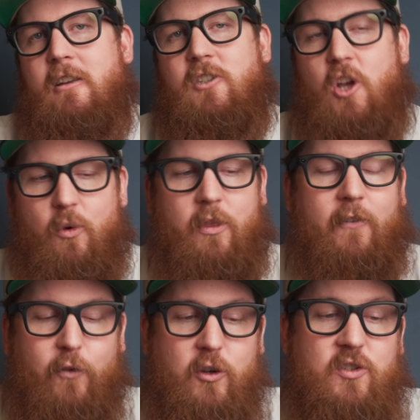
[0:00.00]
So, the
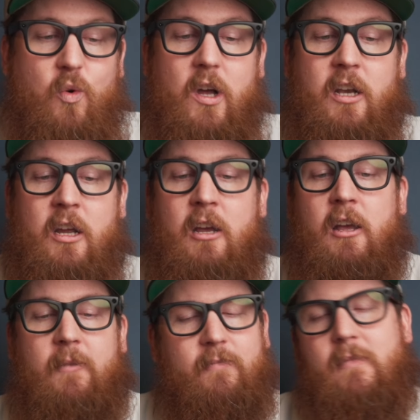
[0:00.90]
first one
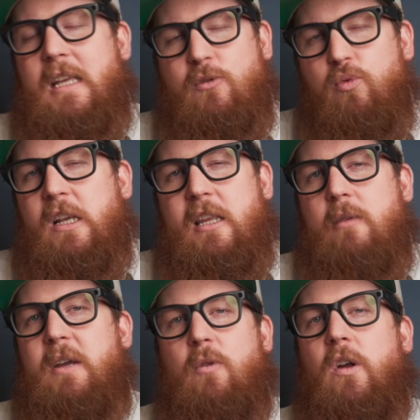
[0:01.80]
is really the
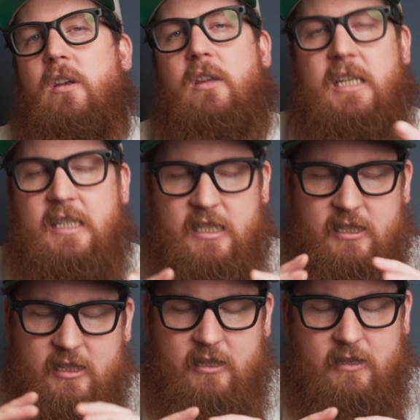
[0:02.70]
big one. This
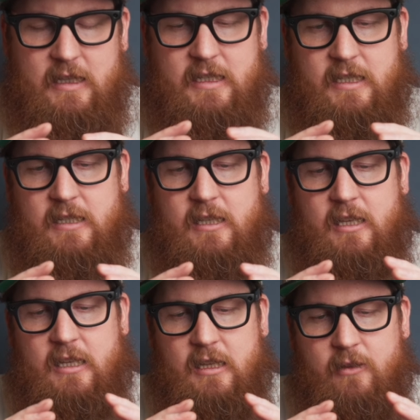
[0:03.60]
is
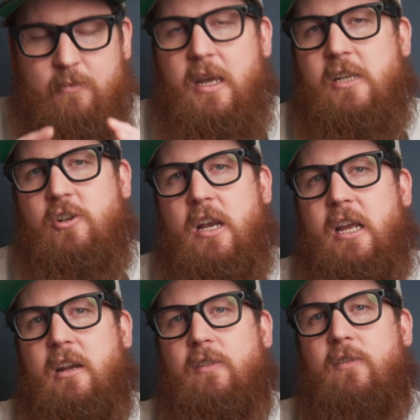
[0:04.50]
the major
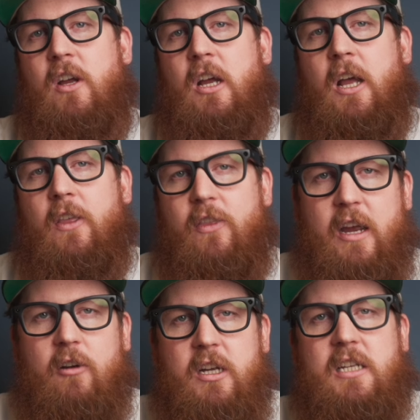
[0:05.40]
negative.
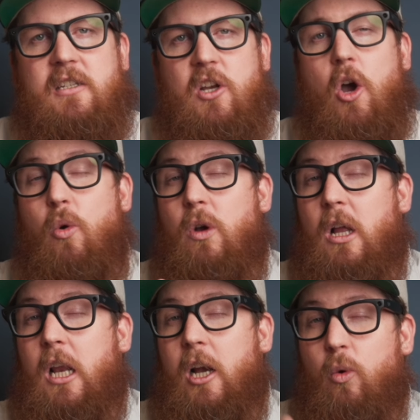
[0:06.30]
There is no clear